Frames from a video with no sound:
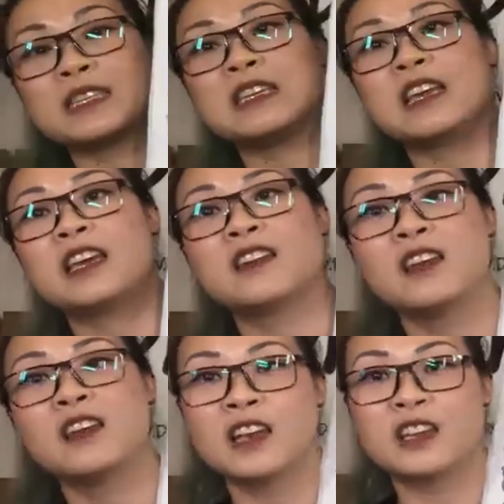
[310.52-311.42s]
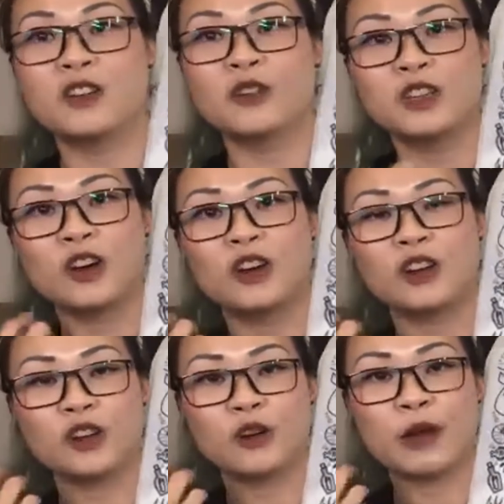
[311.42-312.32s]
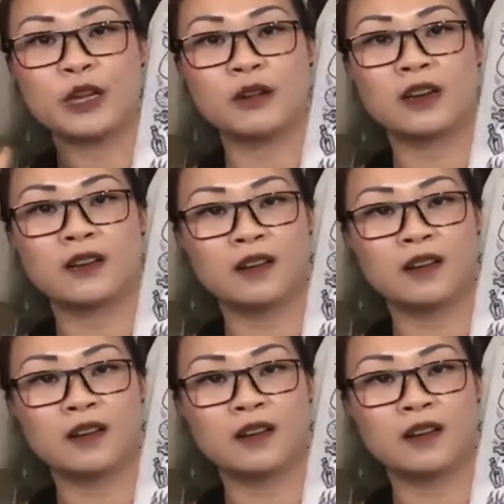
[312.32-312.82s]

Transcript: in, you know, your regular